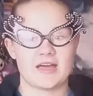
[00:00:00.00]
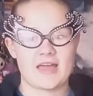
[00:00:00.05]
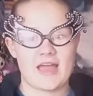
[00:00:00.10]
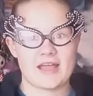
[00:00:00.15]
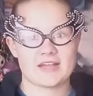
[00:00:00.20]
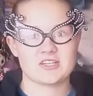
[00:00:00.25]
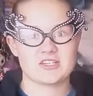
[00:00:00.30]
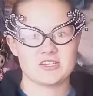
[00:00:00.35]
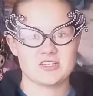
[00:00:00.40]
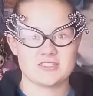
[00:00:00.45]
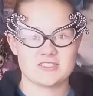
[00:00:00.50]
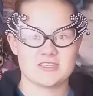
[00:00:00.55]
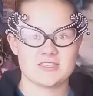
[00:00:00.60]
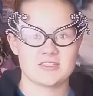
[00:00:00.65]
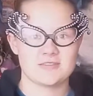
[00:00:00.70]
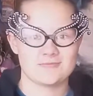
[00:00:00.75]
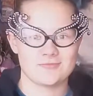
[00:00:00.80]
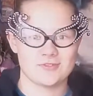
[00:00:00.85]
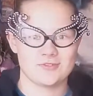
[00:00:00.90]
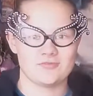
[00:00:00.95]
I actually see
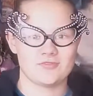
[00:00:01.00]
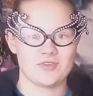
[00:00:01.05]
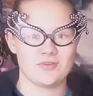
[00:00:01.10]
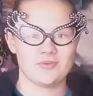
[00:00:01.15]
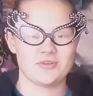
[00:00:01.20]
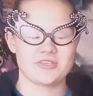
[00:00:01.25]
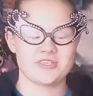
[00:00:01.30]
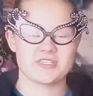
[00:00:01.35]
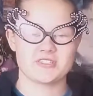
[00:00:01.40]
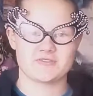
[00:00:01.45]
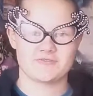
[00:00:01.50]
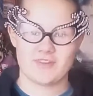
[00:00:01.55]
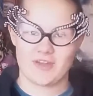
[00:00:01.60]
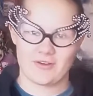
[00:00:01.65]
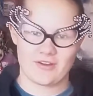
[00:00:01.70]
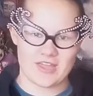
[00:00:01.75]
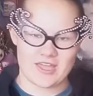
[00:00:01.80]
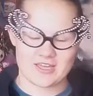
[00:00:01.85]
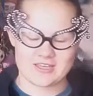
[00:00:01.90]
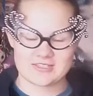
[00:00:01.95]
the movie, which is
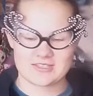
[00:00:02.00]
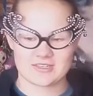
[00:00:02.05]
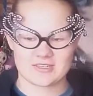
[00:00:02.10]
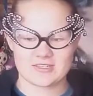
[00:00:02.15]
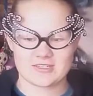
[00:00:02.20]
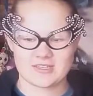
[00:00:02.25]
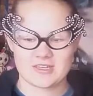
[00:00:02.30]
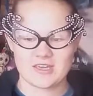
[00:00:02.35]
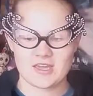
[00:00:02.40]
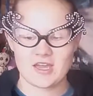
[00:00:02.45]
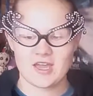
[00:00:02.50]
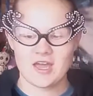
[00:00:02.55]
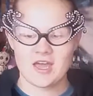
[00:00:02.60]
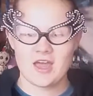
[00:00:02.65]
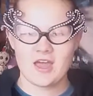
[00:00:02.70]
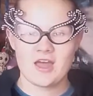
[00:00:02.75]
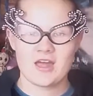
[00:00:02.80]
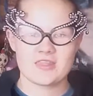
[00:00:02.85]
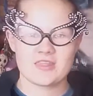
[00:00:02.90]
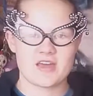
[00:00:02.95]
very exciting.
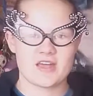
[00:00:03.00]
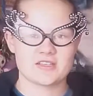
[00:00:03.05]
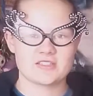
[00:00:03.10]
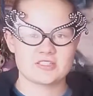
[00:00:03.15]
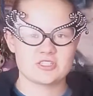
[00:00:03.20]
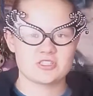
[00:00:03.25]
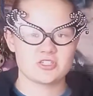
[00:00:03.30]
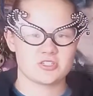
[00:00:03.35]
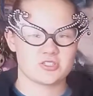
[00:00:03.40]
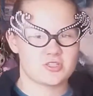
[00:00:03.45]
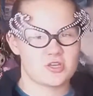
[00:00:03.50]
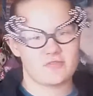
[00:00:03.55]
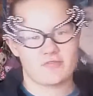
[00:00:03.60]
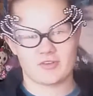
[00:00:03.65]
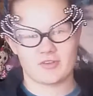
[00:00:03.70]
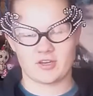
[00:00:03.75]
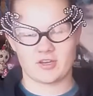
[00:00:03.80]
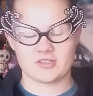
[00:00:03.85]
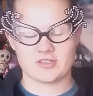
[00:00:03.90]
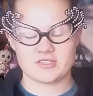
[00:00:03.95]
That's just
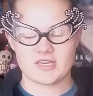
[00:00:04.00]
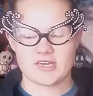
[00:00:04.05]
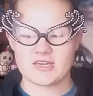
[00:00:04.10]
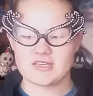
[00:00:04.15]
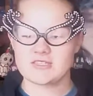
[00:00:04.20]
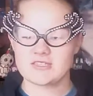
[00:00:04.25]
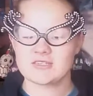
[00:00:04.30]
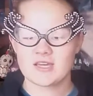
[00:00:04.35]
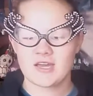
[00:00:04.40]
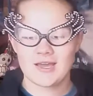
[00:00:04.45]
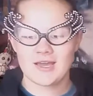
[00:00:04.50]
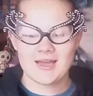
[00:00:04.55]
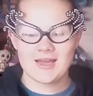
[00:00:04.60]
over 9 days.